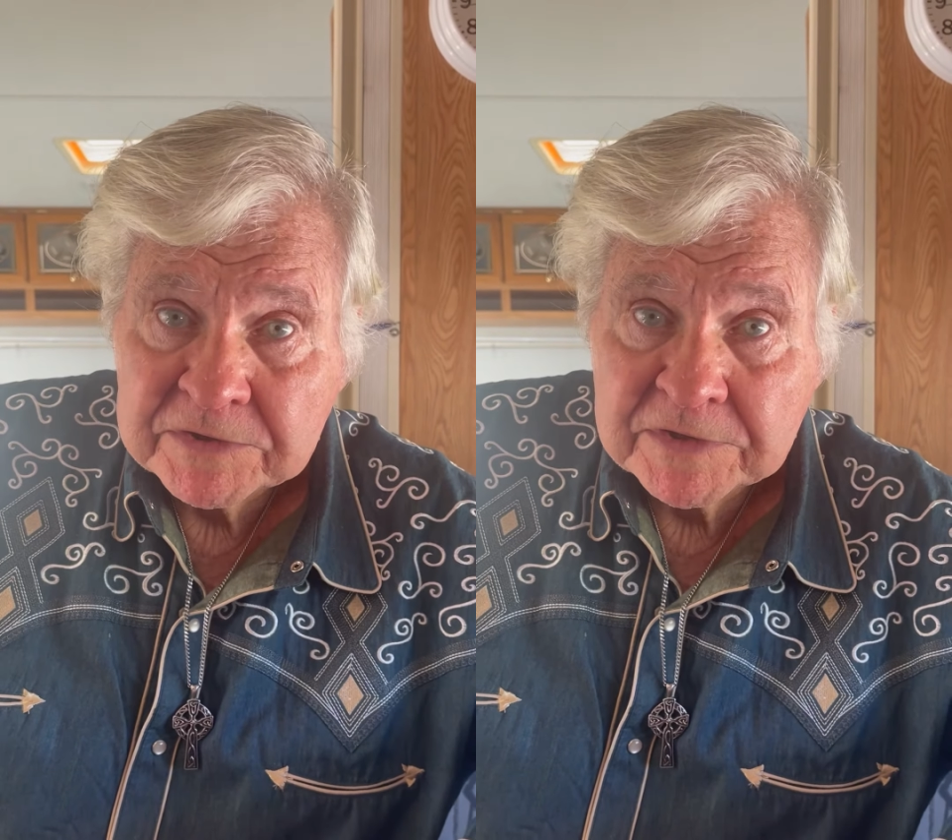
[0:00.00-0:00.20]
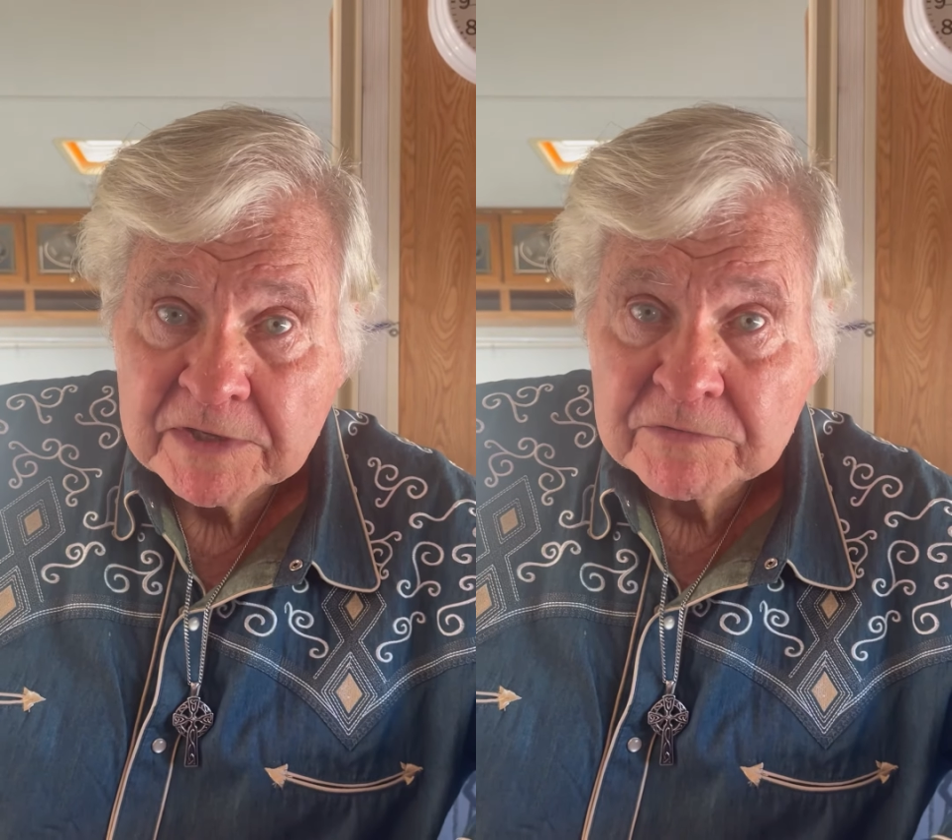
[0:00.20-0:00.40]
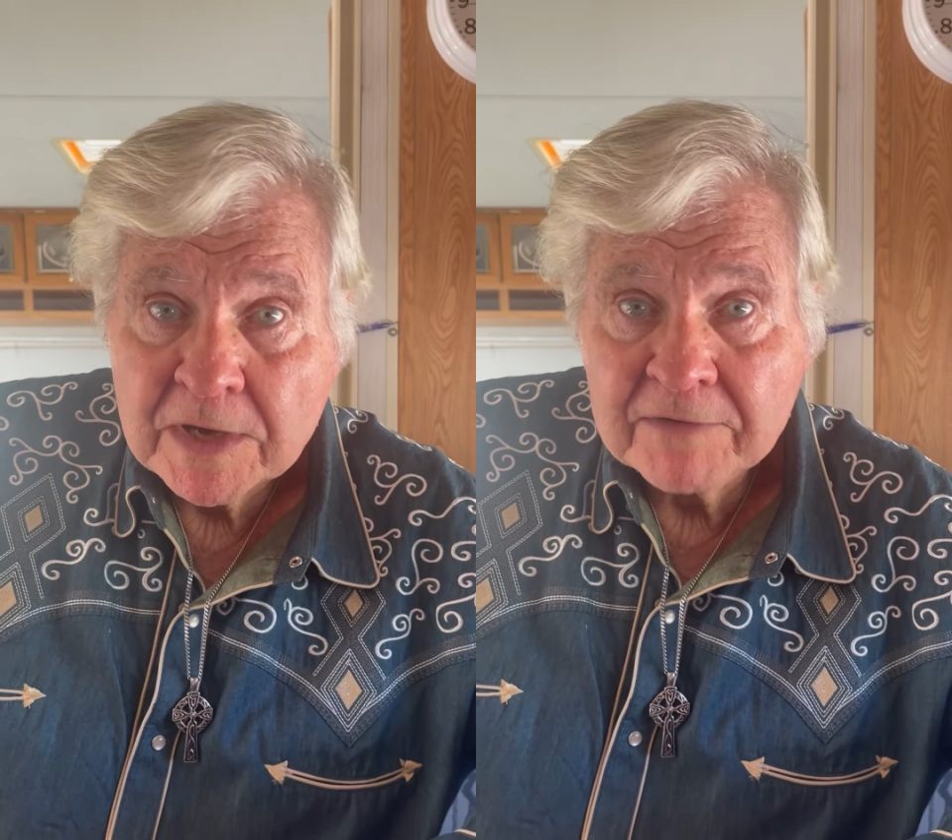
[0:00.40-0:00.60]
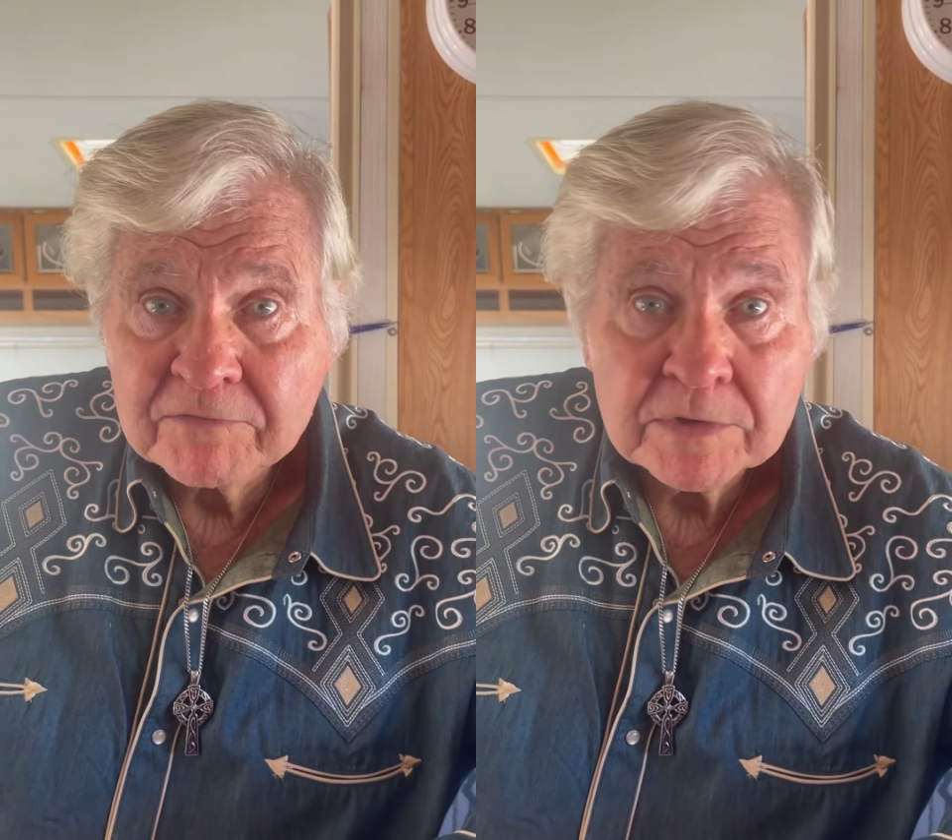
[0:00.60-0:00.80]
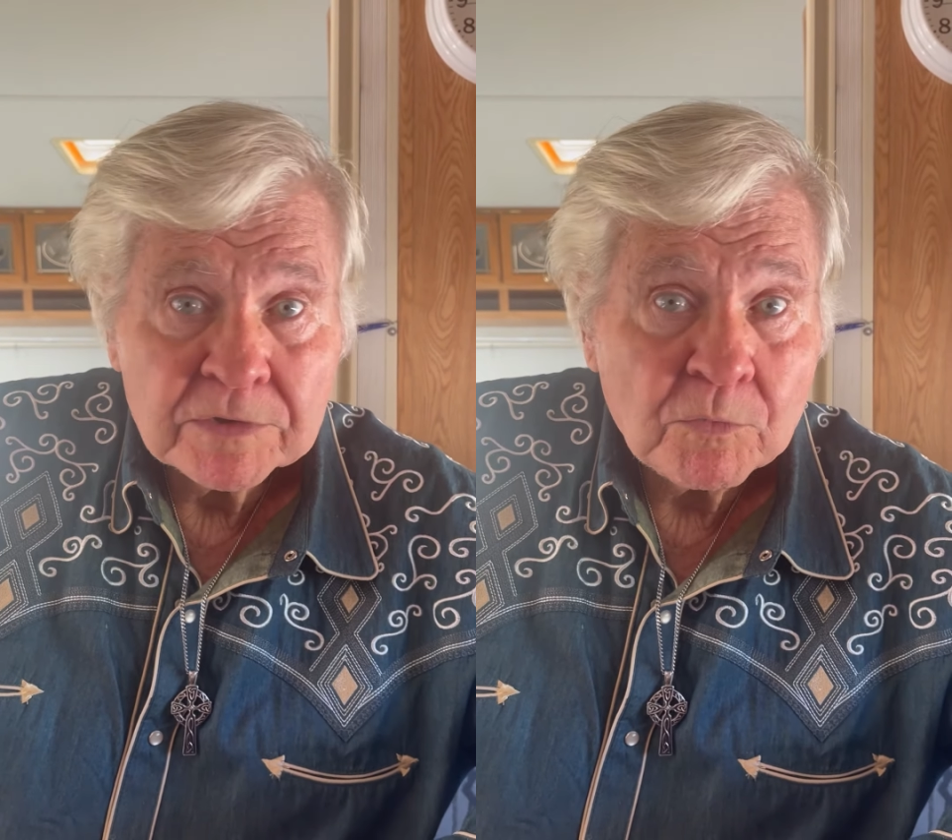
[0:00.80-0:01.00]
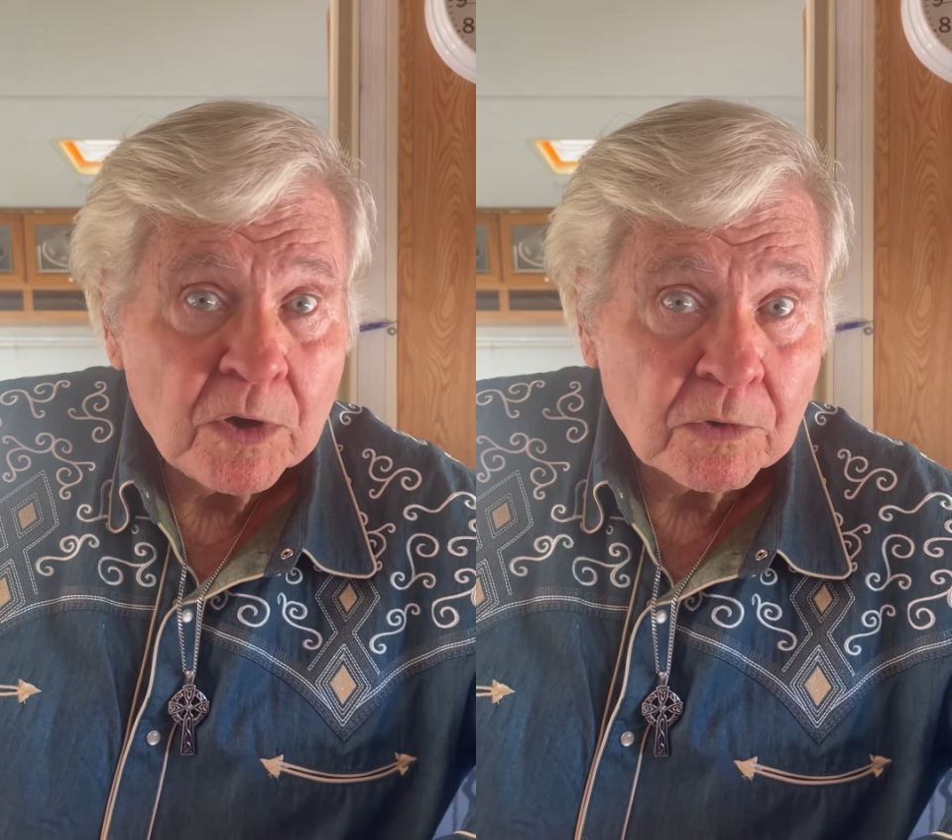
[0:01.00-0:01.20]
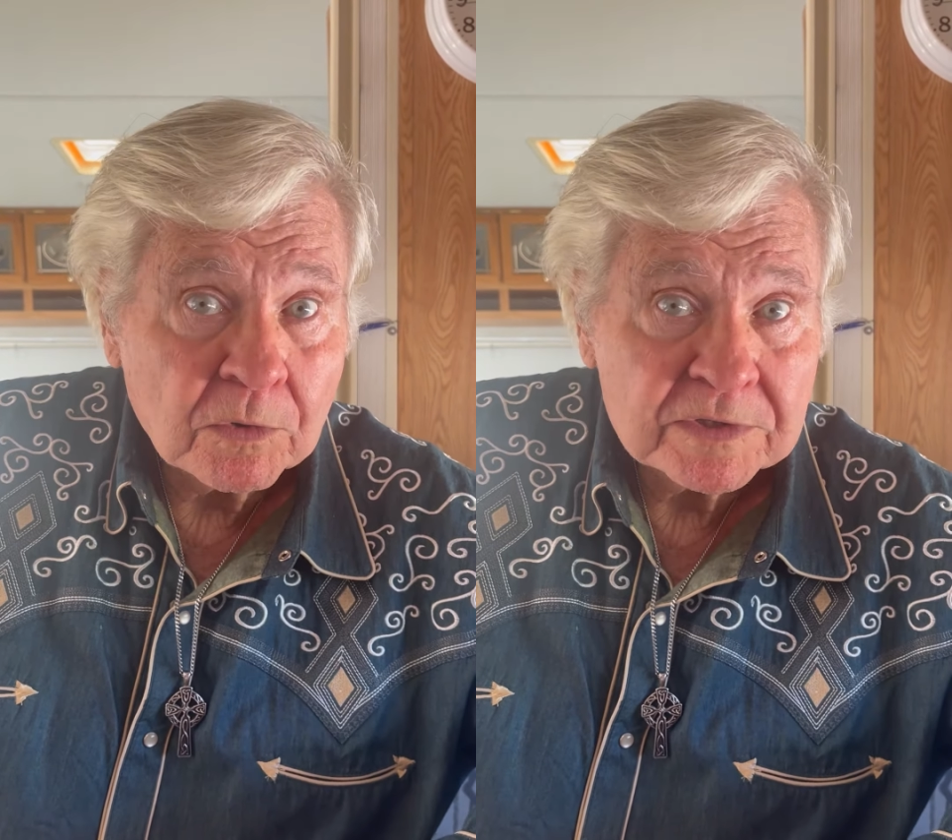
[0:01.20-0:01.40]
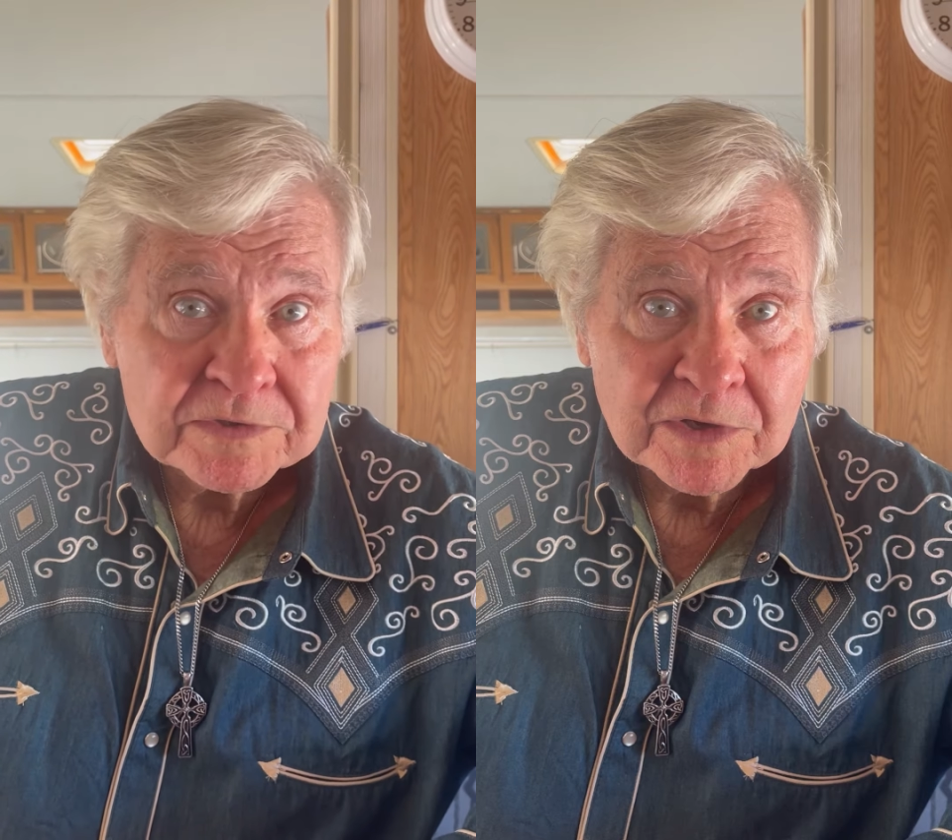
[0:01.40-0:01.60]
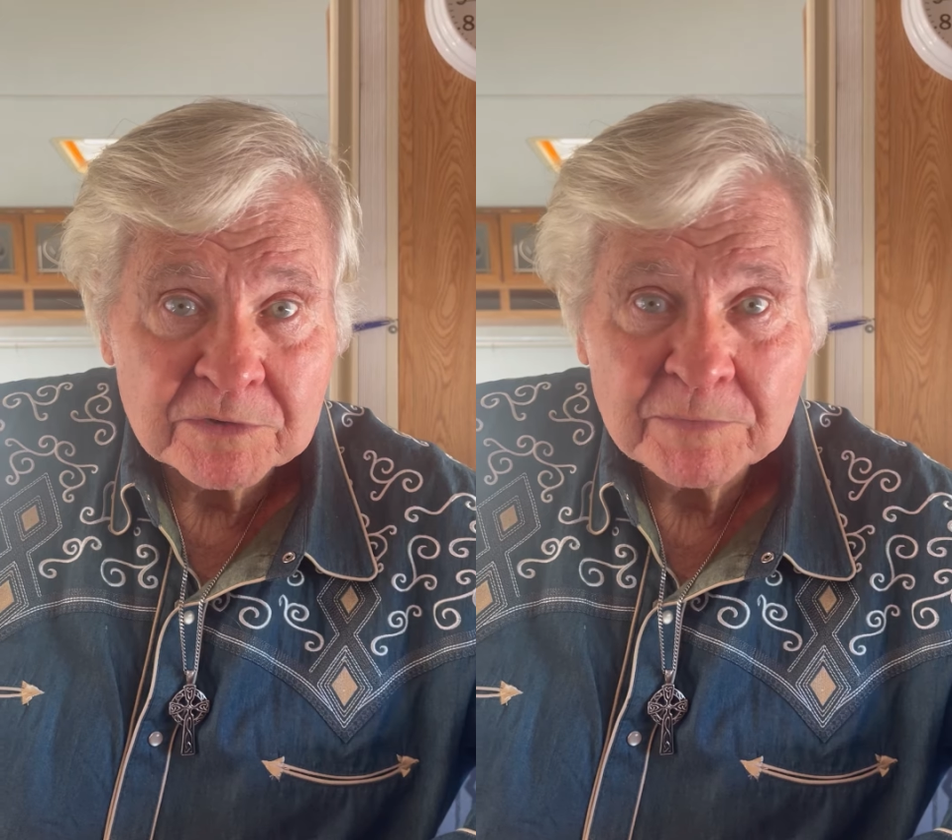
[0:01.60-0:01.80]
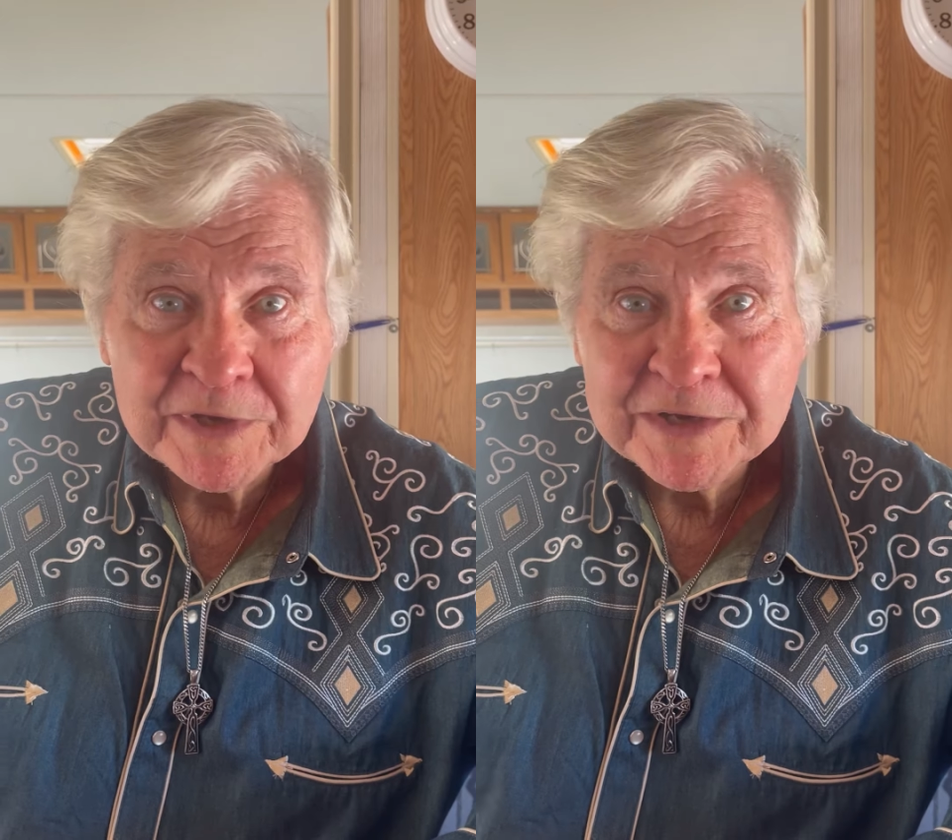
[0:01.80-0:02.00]
stunt driver in the world, is going to
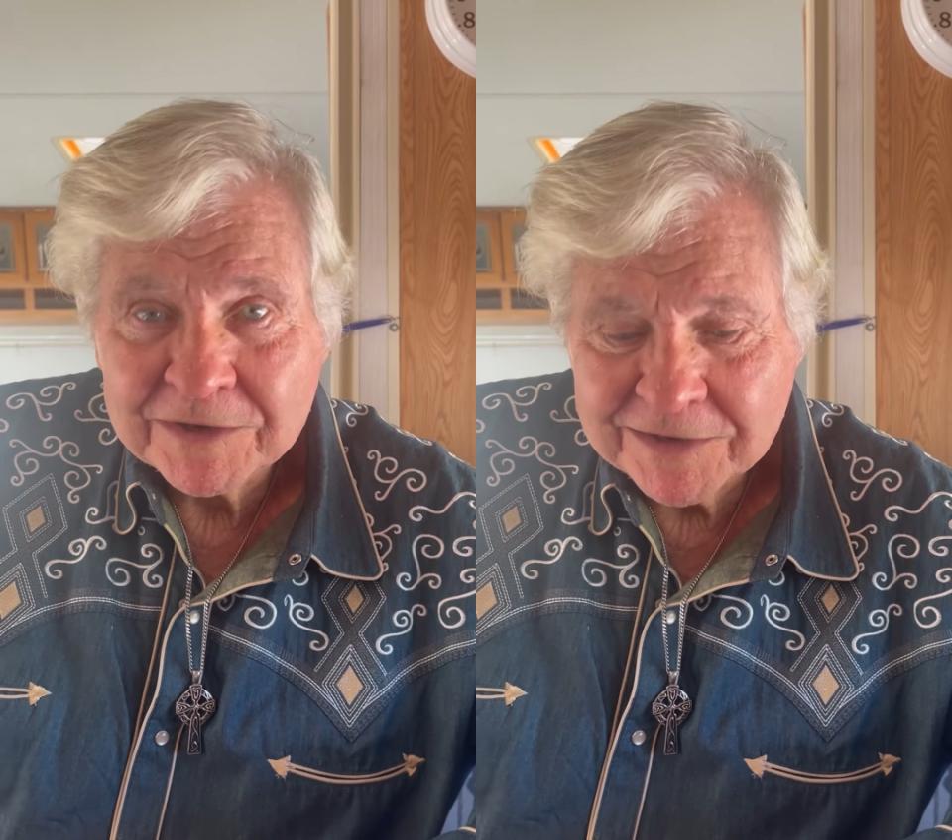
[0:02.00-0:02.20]
be here.